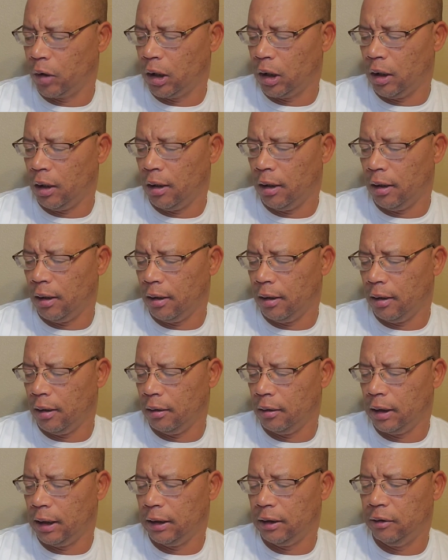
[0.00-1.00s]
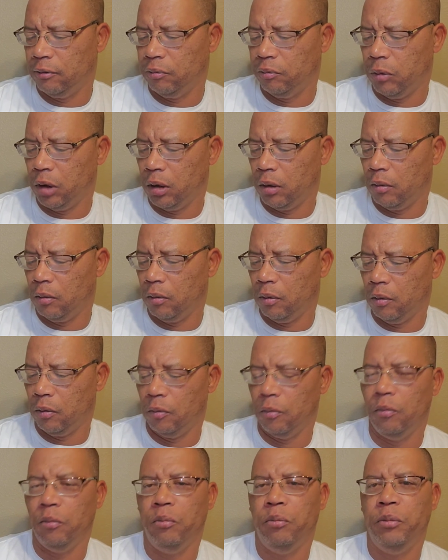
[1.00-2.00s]
Uh, that's
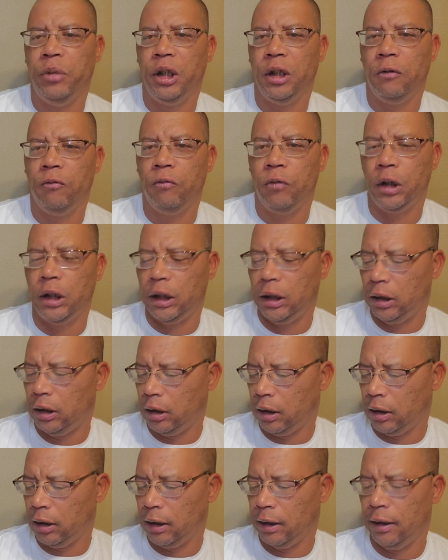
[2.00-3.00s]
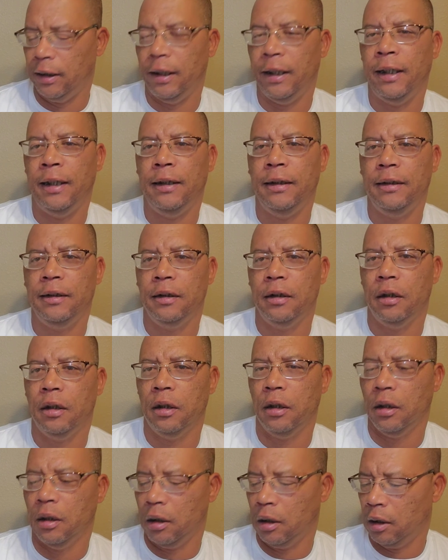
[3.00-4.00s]
Big Re and Ace
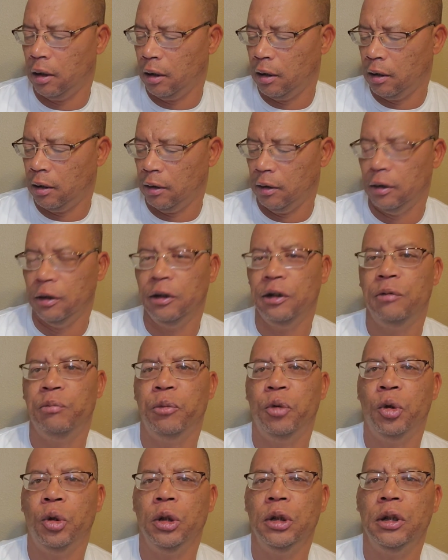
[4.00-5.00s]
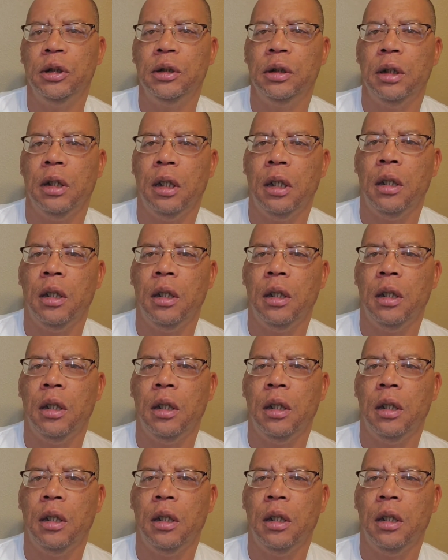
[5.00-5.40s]
Sports.